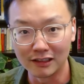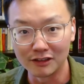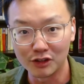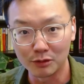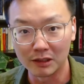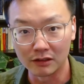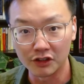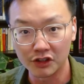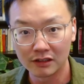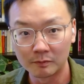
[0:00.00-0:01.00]
treatment
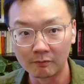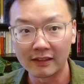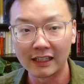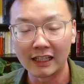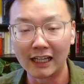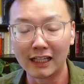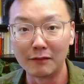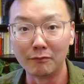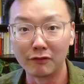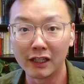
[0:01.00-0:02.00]
condition, and
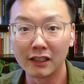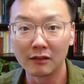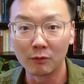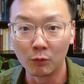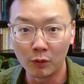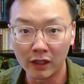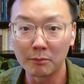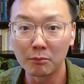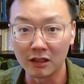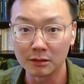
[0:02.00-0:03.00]
invited
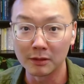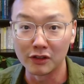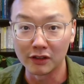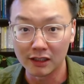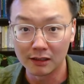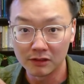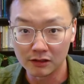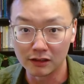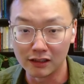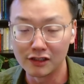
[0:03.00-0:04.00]
white participants to come to
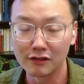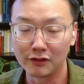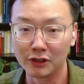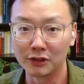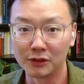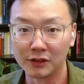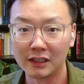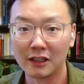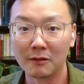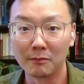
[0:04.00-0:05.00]
the interview
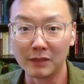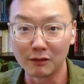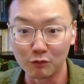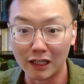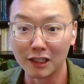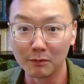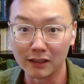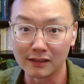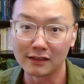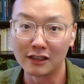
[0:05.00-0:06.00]
being randomly
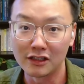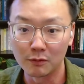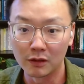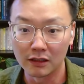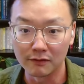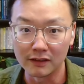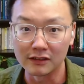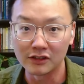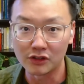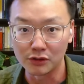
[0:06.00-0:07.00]
assigned to one of
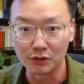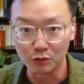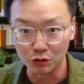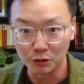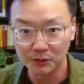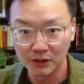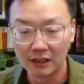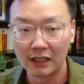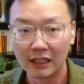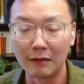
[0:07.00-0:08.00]
these two groups,
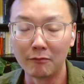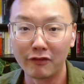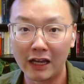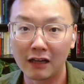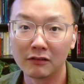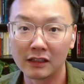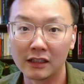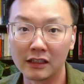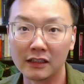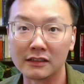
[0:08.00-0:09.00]
and found
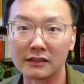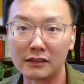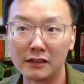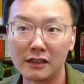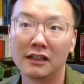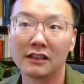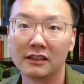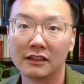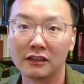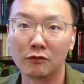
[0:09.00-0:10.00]
that it is
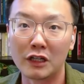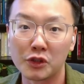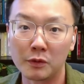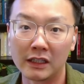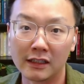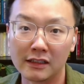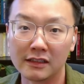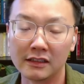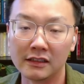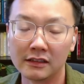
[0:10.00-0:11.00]
not the racial
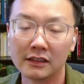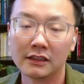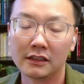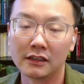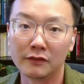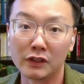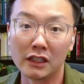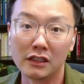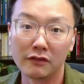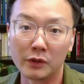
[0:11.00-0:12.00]
identity of the
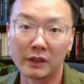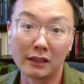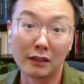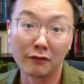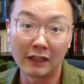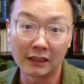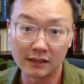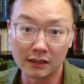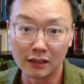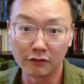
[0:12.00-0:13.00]
interviewee that
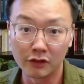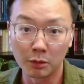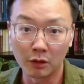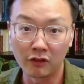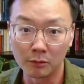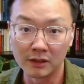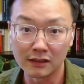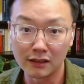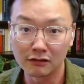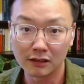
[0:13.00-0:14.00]
affects interview performance
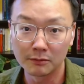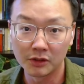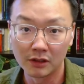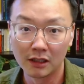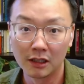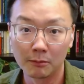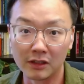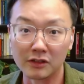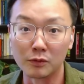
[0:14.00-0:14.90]
and outcomes, but it's